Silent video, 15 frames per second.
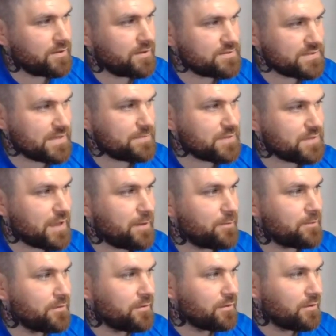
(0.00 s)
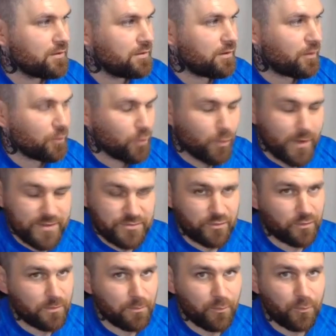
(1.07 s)
deep down, I always
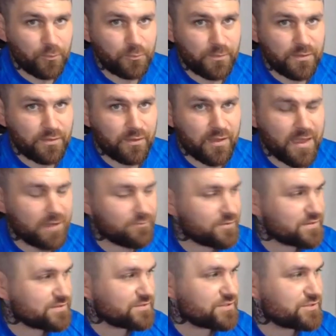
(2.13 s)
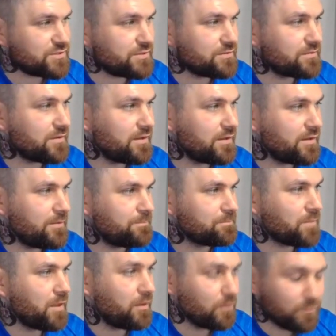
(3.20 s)
got on board with every decision. I
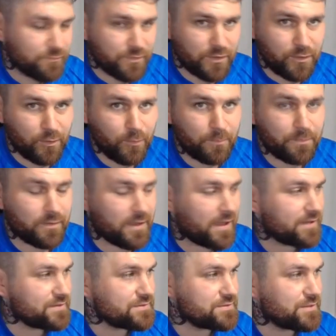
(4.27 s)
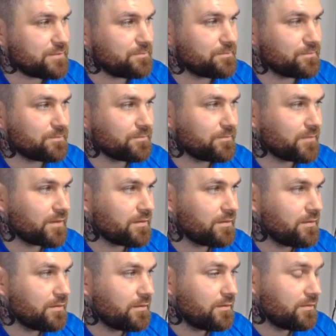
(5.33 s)
love the club, and I've
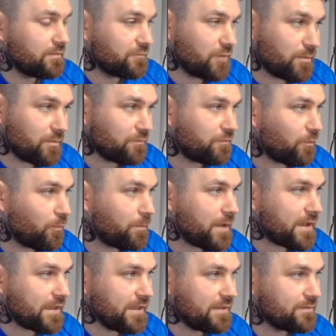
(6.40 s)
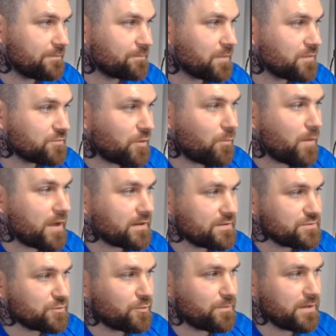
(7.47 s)
got my full backing. Tom
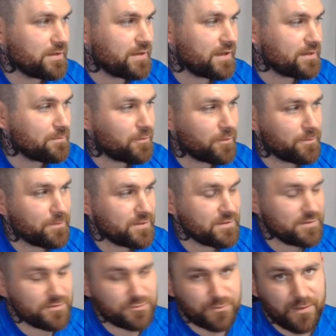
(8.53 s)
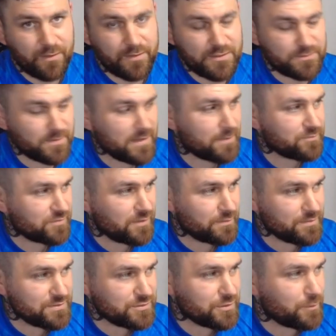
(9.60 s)
Wagner's come in, and in my opinion as well, he's been
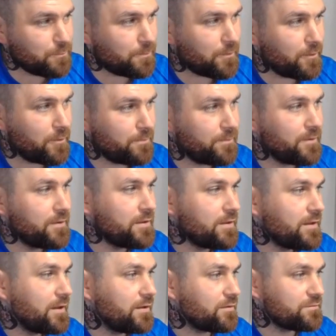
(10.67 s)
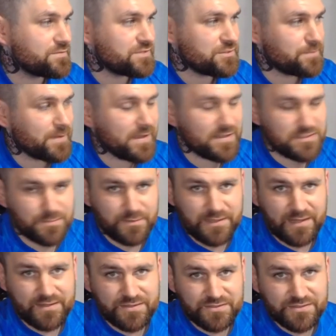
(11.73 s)
absolutely superb. And obviously, speaking to my
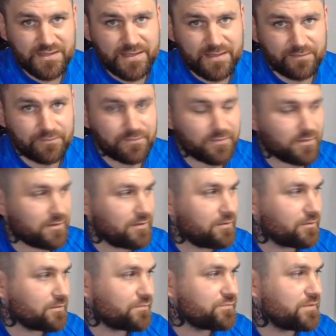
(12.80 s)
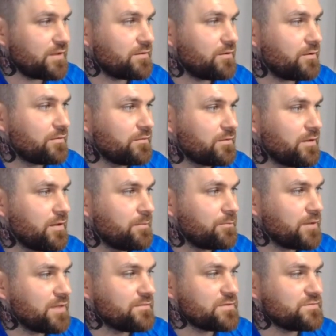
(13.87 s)
dad and Steve, like I've said on
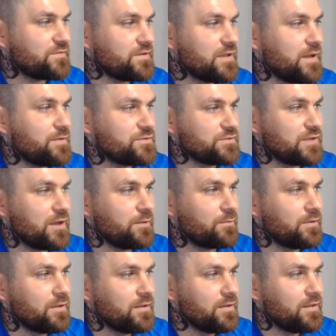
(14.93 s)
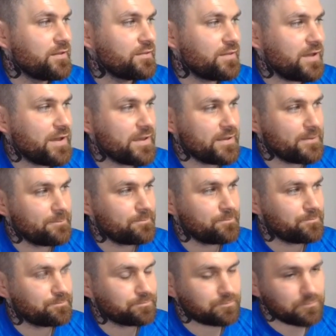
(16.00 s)
previous videos, they,
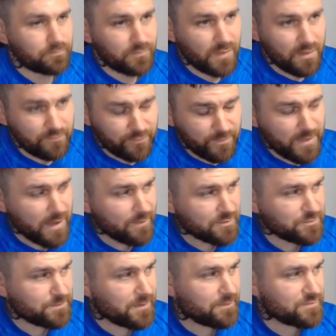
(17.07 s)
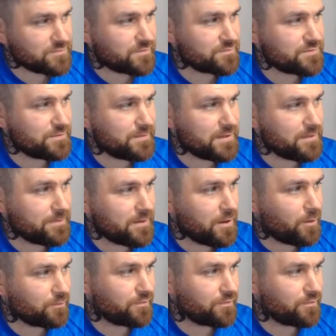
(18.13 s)
from their experience, and obviously being a bit older